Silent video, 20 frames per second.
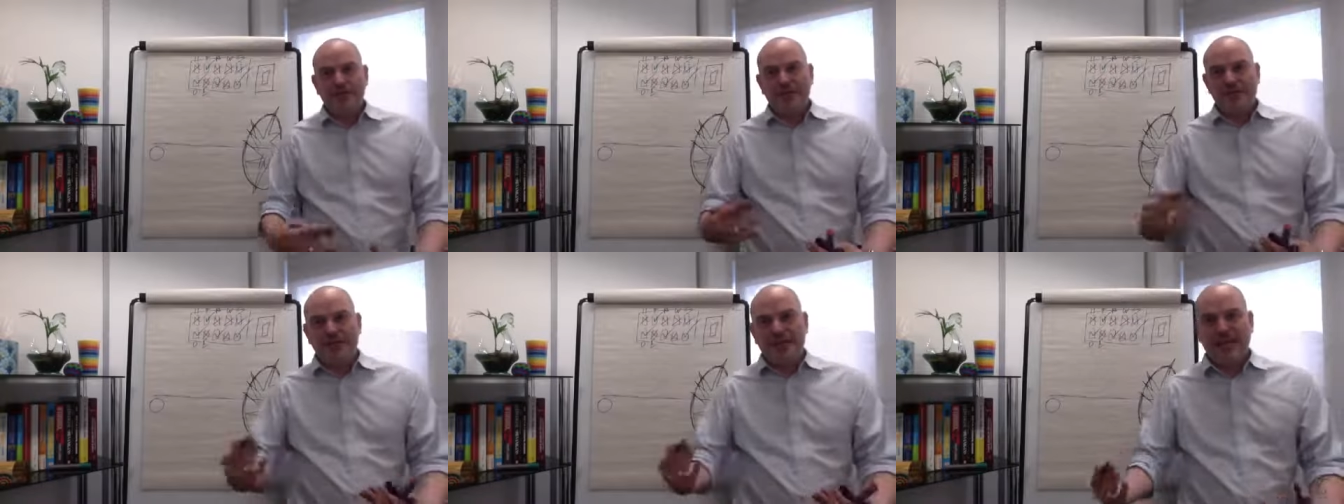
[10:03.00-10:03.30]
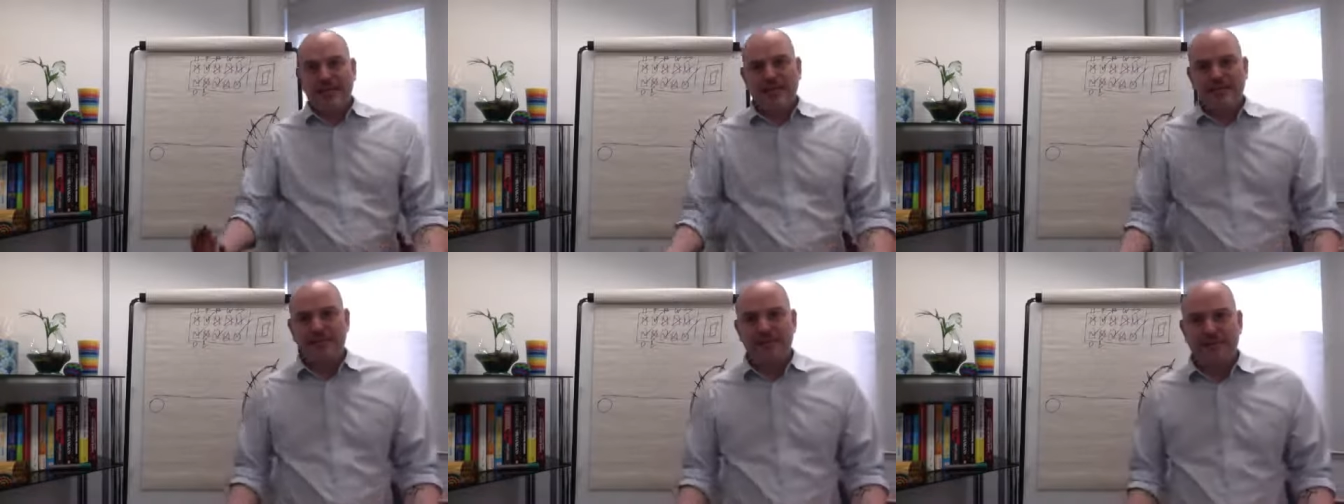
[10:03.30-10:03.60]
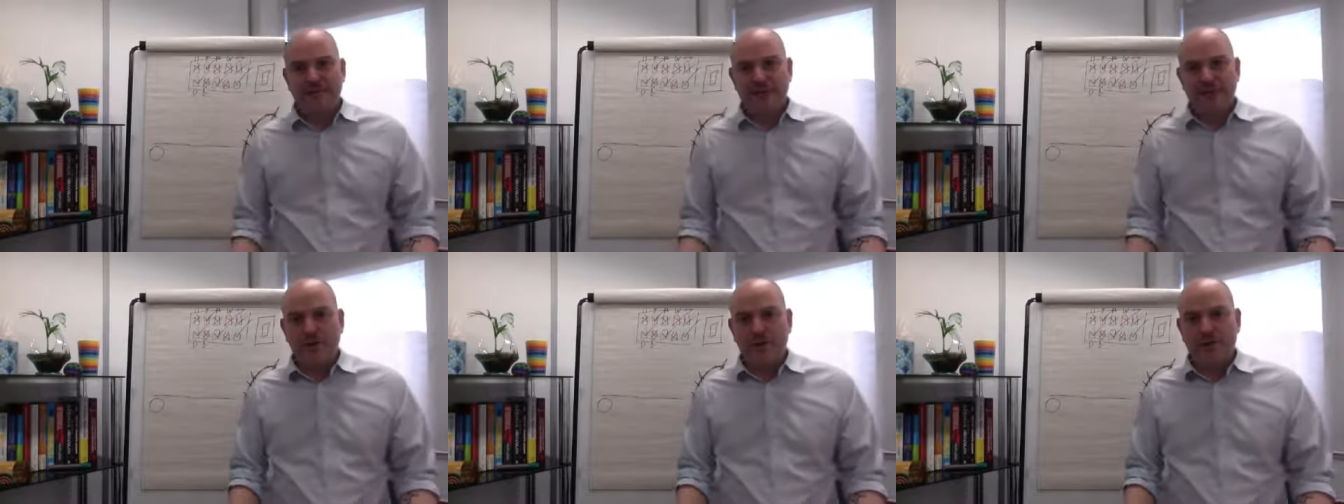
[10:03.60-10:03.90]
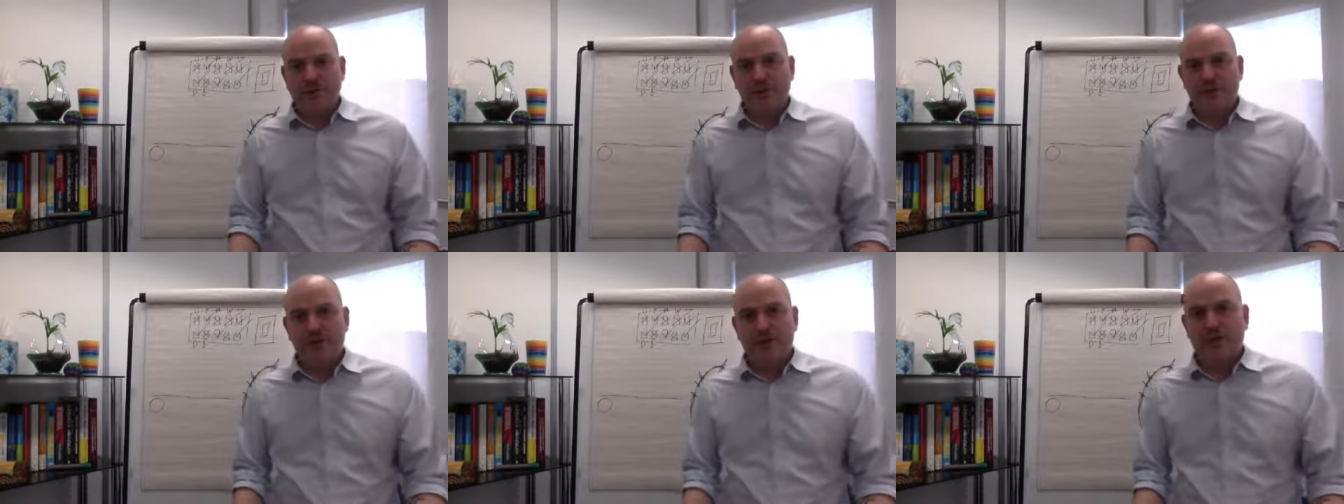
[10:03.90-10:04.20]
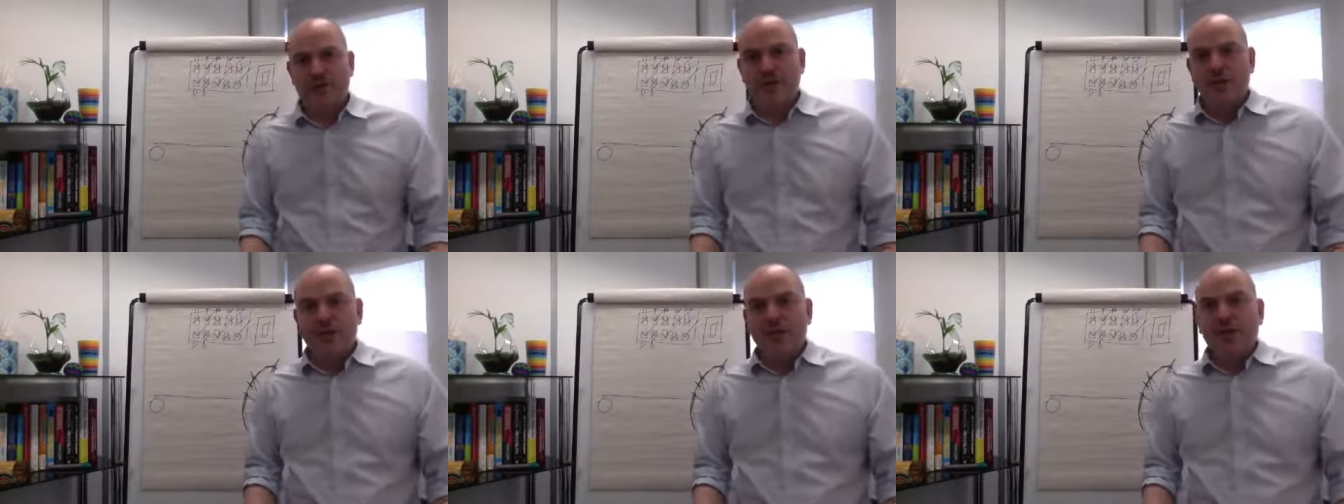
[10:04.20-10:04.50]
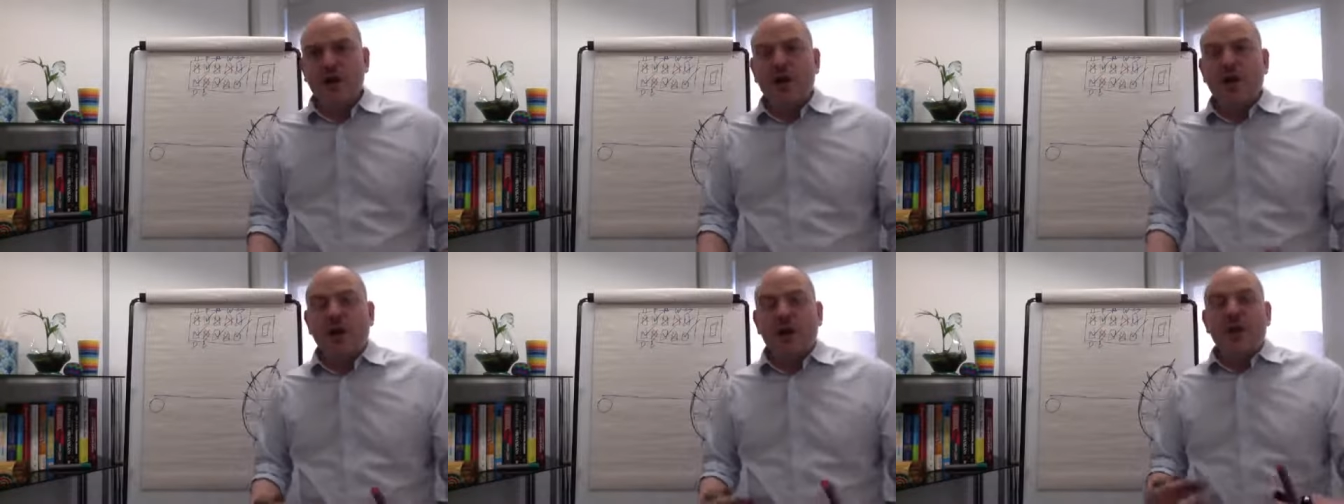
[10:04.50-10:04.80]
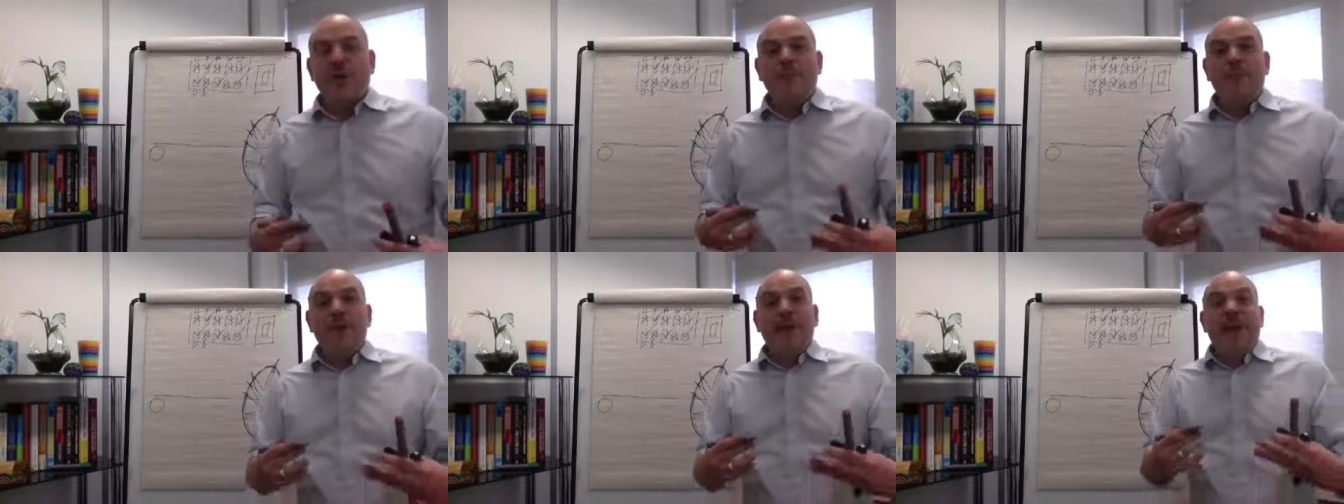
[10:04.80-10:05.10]
and negative emotions,
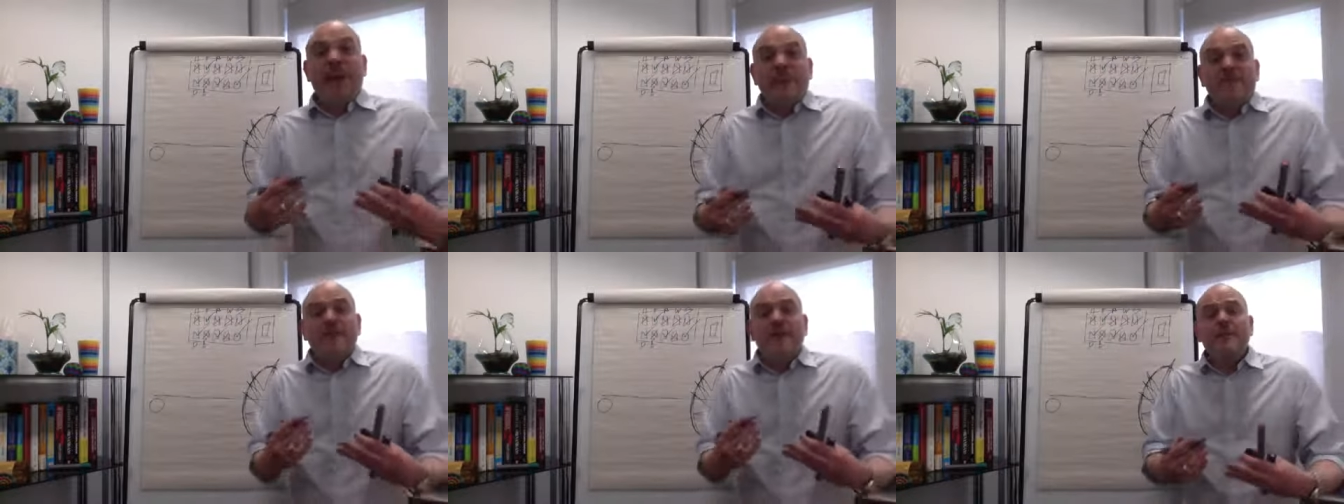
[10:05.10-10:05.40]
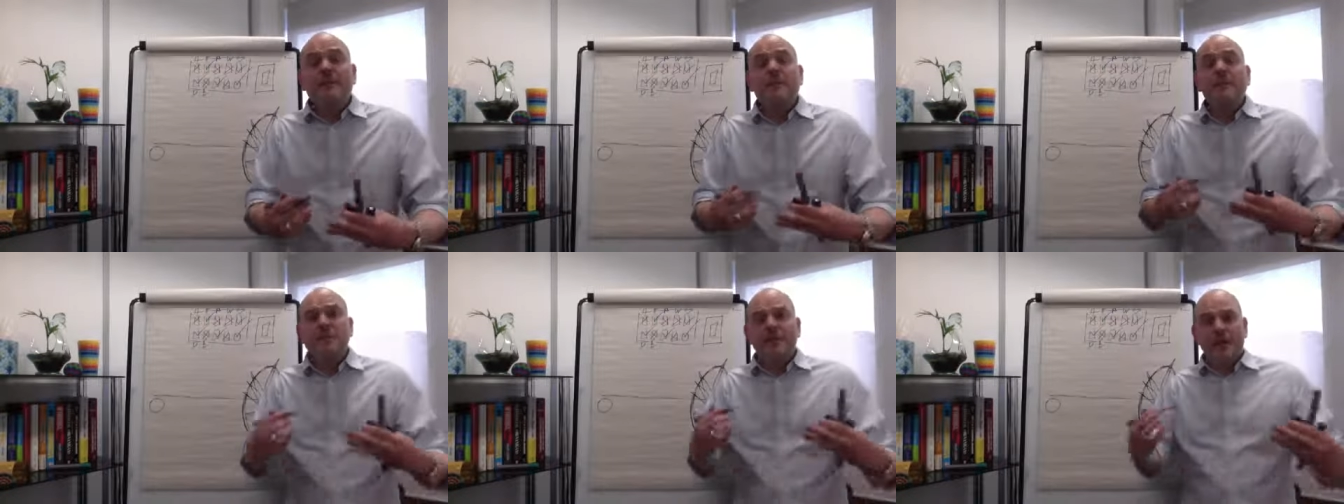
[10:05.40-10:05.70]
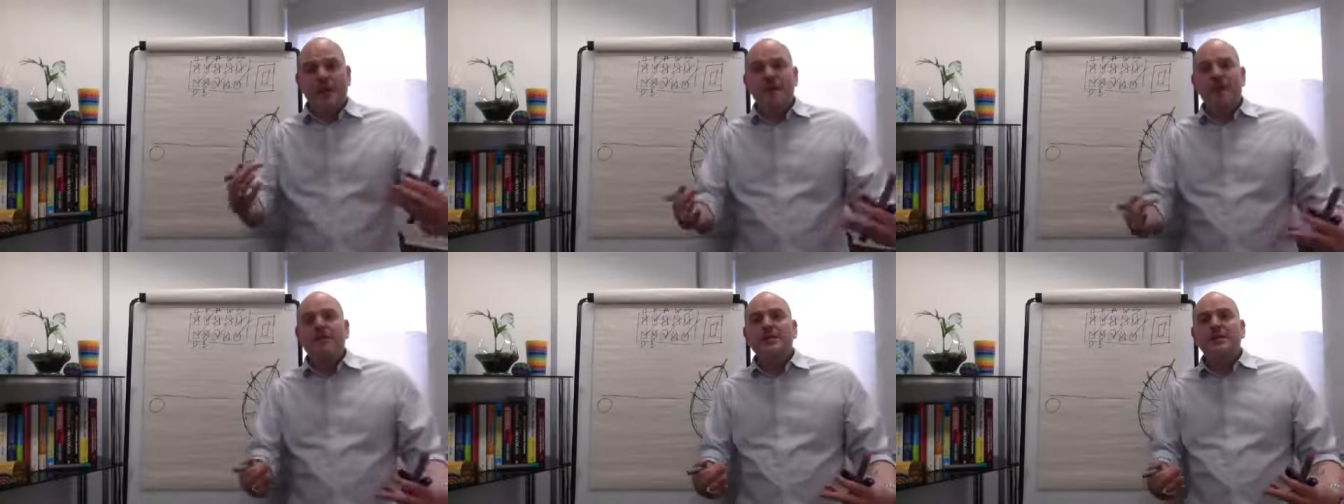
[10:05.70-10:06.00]
if I'm trying